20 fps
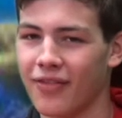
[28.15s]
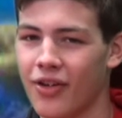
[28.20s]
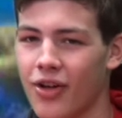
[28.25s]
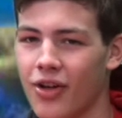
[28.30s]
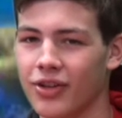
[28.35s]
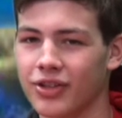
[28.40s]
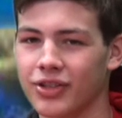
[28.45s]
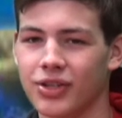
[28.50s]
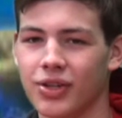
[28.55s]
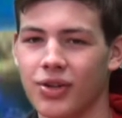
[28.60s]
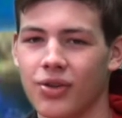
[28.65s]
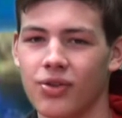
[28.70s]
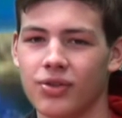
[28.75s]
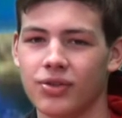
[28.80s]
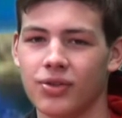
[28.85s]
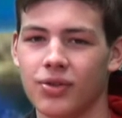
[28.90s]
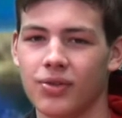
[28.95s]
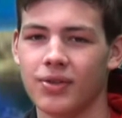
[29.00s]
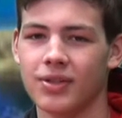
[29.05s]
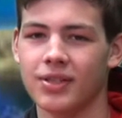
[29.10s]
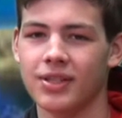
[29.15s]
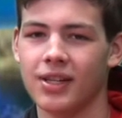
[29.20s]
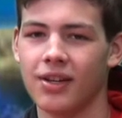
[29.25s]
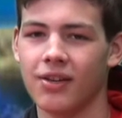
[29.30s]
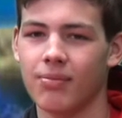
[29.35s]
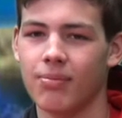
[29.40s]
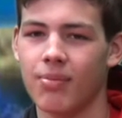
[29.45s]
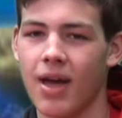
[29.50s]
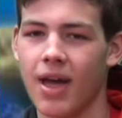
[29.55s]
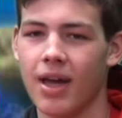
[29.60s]
All students who
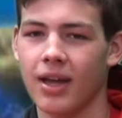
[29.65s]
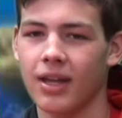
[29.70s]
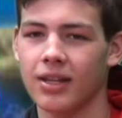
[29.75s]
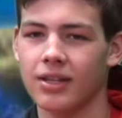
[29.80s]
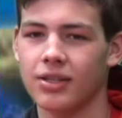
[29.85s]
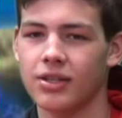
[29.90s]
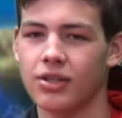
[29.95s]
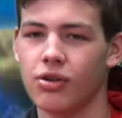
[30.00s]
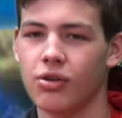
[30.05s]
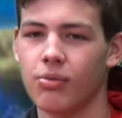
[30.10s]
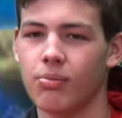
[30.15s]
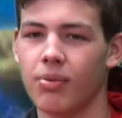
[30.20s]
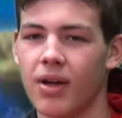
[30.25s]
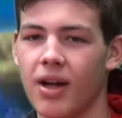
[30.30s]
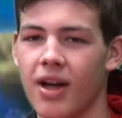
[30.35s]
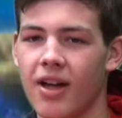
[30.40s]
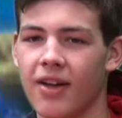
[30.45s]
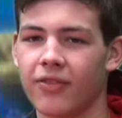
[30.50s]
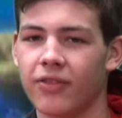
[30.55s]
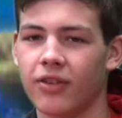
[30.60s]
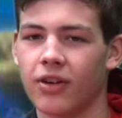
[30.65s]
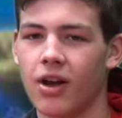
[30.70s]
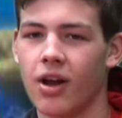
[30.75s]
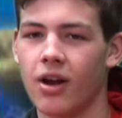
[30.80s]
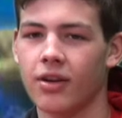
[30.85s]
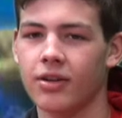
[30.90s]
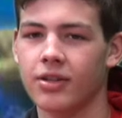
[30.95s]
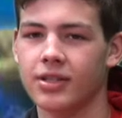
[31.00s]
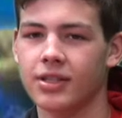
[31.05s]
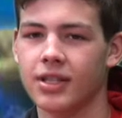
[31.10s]
receive packets to apply for
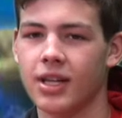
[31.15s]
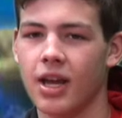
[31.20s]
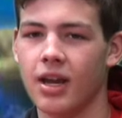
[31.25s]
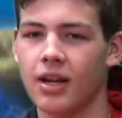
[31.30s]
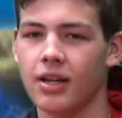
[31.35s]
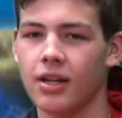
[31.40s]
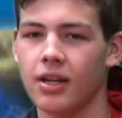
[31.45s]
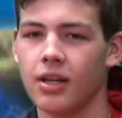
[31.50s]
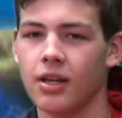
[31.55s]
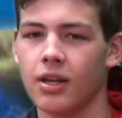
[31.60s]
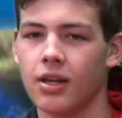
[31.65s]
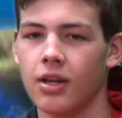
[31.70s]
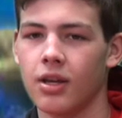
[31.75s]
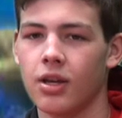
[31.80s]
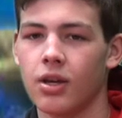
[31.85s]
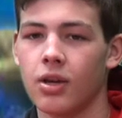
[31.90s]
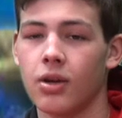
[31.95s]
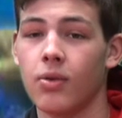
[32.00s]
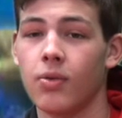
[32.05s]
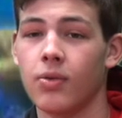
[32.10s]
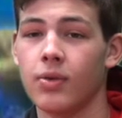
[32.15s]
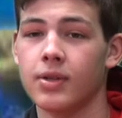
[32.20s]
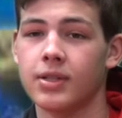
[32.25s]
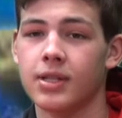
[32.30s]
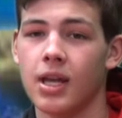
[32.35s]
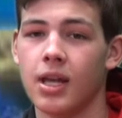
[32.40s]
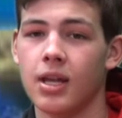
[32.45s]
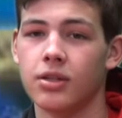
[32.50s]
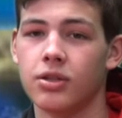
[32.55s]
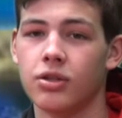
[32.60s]
Honor Society who
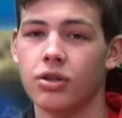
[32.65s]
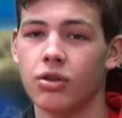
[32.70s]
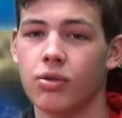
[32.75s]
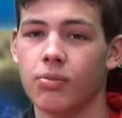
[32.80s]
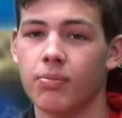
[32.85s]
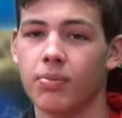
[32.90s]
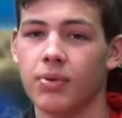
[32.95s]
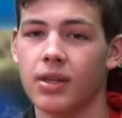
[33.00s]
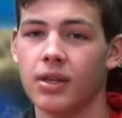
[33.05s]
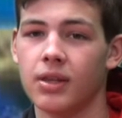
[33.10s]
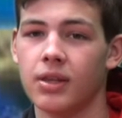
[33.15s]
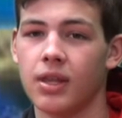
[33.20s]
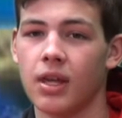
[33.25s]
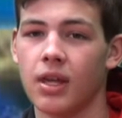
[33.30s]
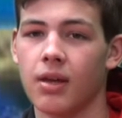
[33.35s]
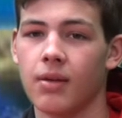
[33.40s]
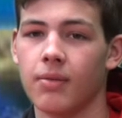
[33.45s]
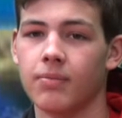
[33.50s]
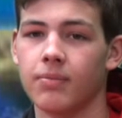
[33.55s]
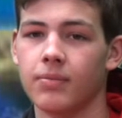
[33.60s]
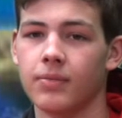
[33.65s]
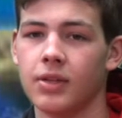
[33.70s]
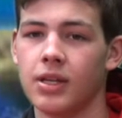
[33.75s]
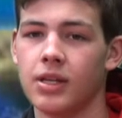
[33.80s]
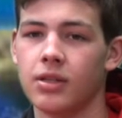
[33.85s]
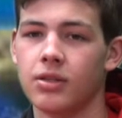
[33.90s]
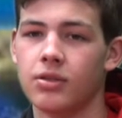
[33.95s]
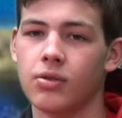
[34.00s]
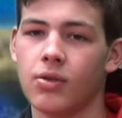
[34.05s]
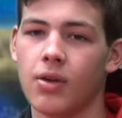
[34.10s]
intend to complete them
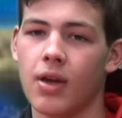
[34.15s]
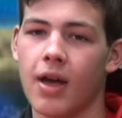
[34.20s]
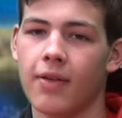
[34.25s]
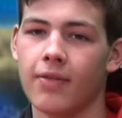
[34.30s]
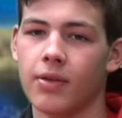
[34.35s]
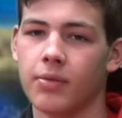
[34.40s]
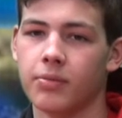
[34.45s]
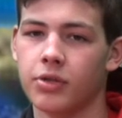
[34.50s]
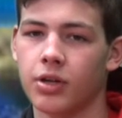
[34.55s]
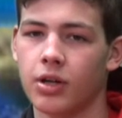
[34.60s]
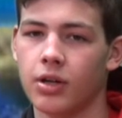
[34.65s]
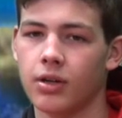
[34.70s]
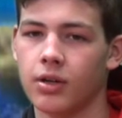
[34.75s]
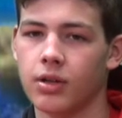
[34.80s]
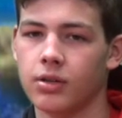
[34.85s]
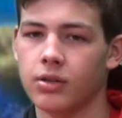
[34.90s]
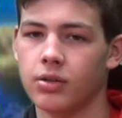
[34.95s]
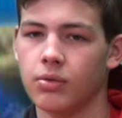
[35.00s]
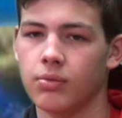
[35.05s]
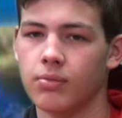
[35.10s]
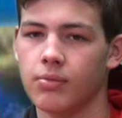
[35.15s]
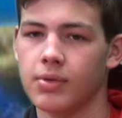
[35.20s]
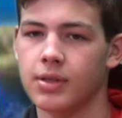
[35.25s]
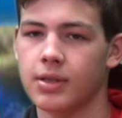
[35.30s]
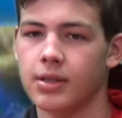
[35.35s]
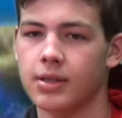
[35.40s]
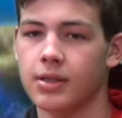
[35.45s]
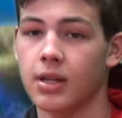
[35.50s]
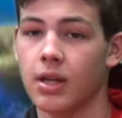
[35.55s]
need to have them turned into Mrs.